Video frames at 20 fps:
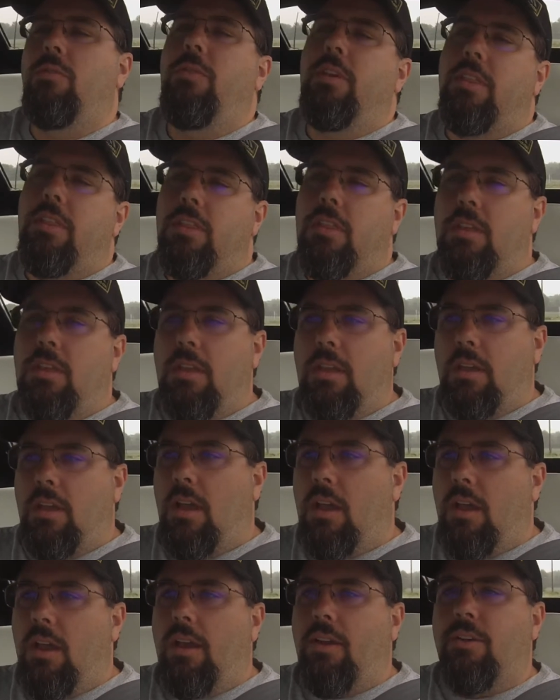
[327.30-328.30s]
with the
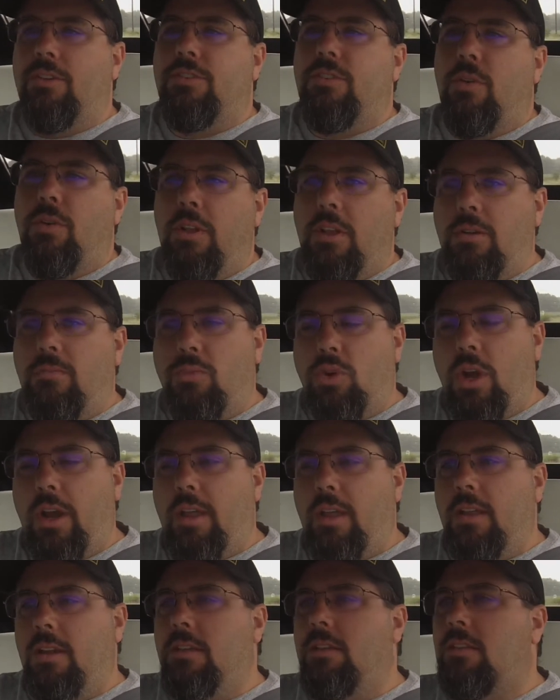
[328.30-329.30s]
Arizonian
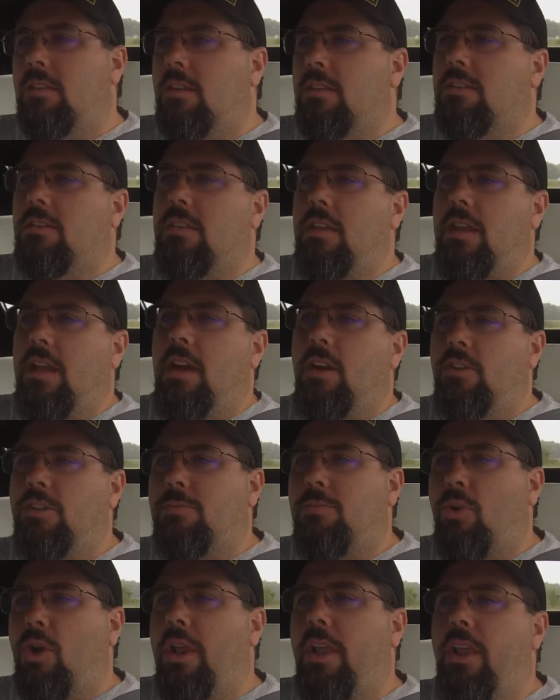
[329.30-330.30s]
brand. It's the house
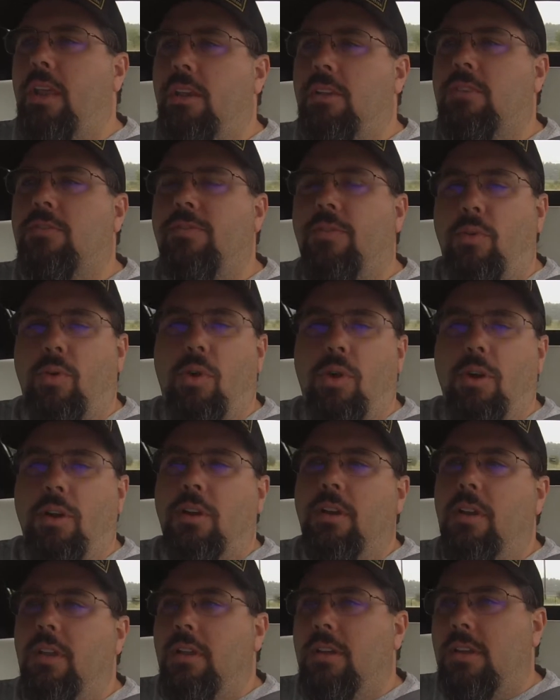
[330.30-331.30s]
brand for
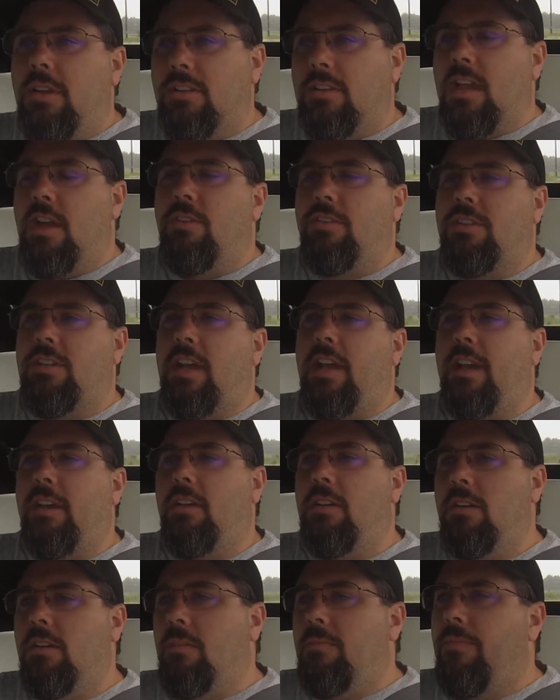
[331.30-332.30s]
Discount
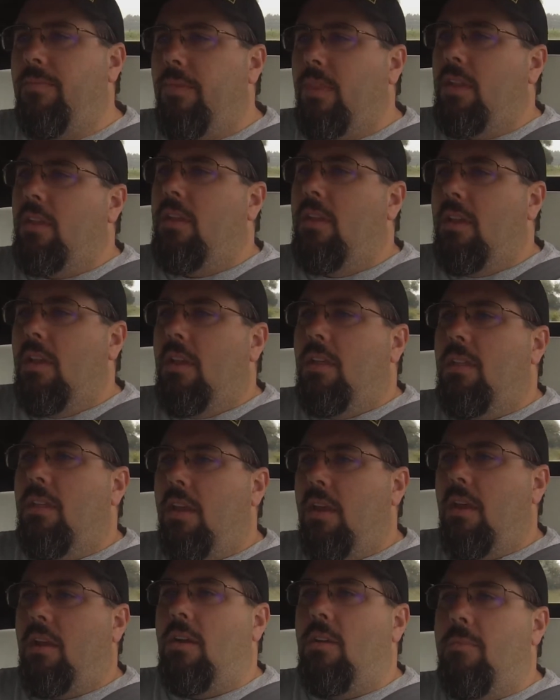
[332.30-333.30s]
Tire.
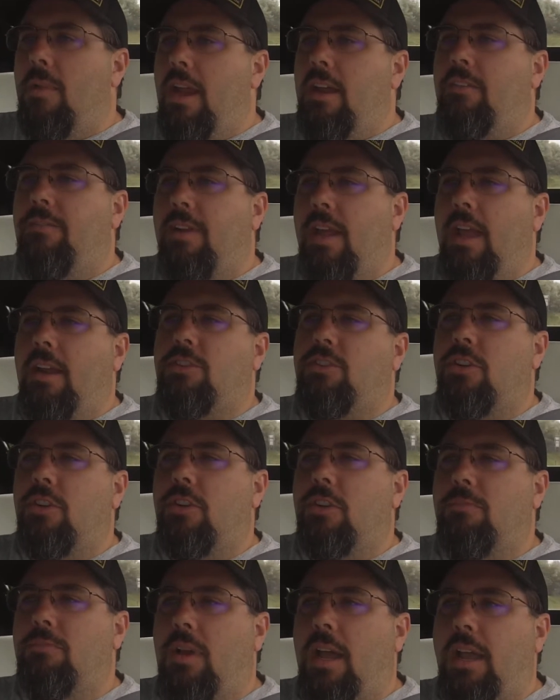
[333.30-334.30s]
They're
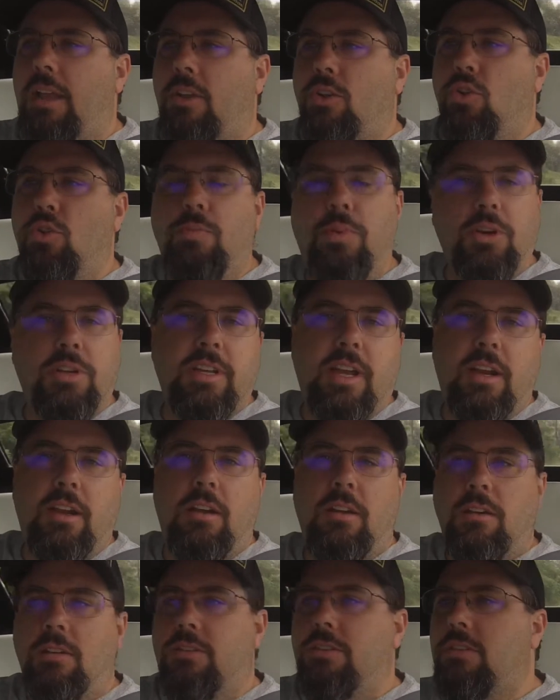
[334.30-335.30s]
manufactured by Cooper
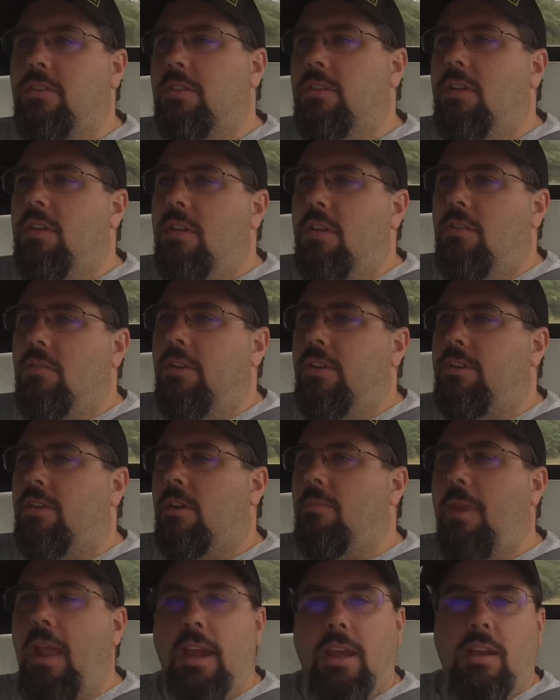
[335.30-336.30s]
Tires, which are
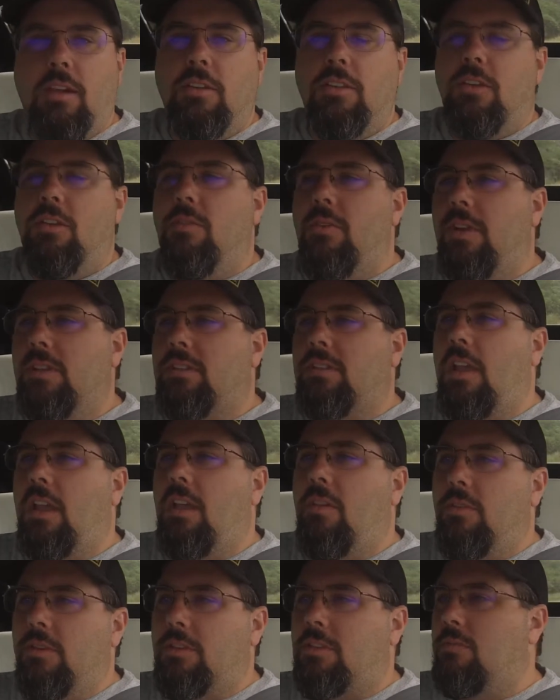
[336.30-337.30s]
made here in the USA,
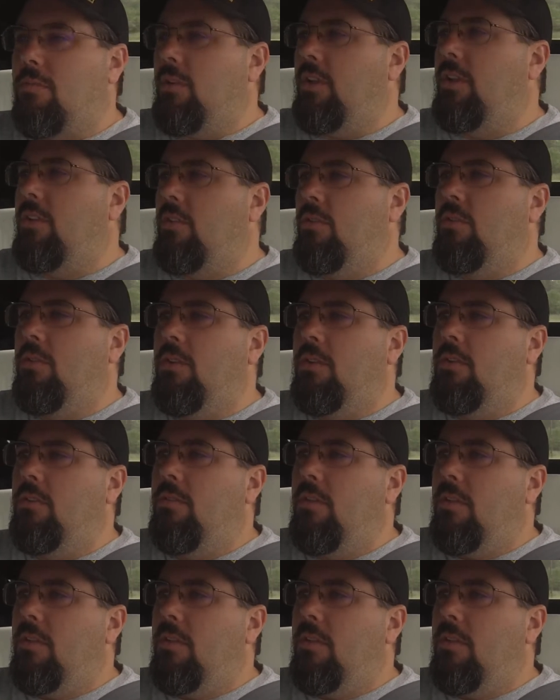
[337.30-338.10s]
which is really cool.